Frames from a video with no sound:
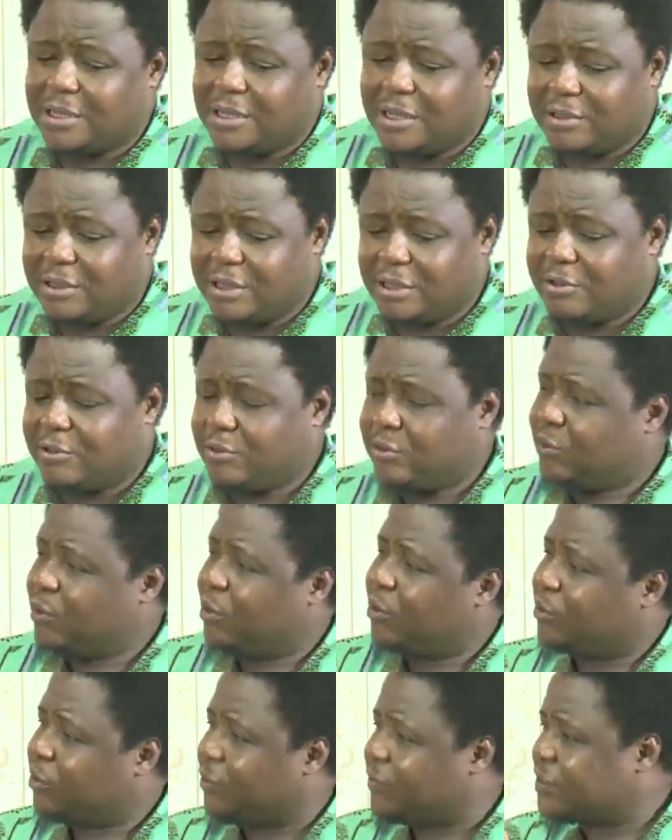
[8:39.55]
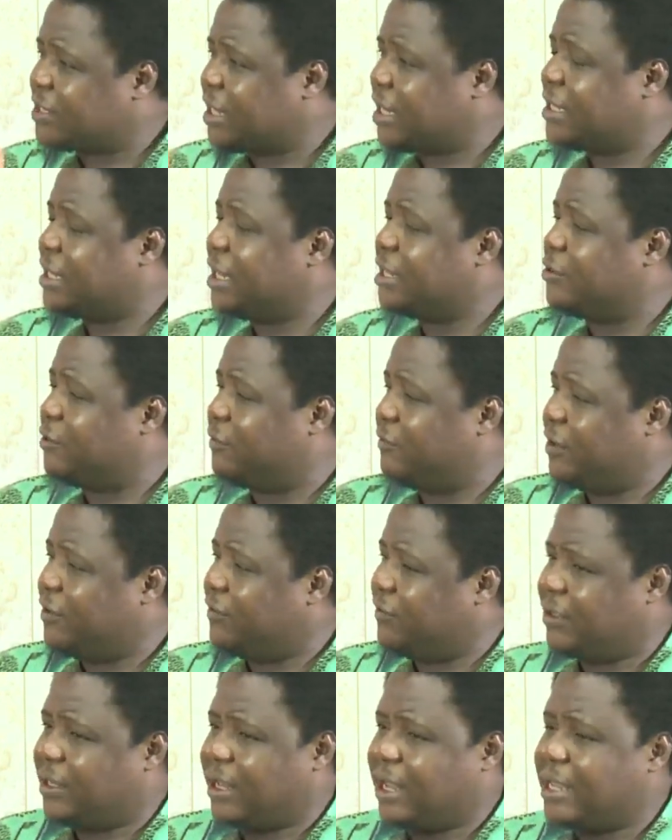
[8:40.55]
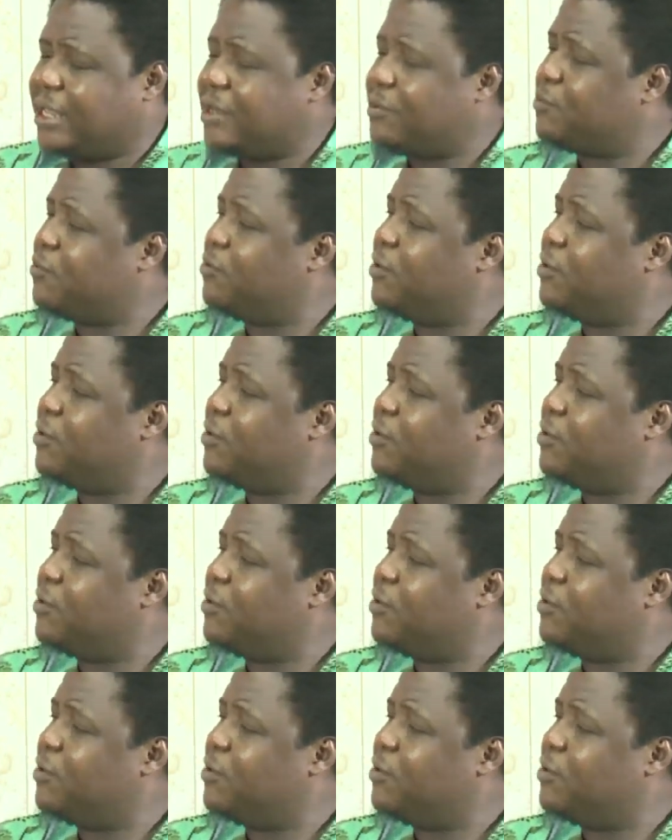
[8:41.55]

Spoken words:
You talked of standard of living. If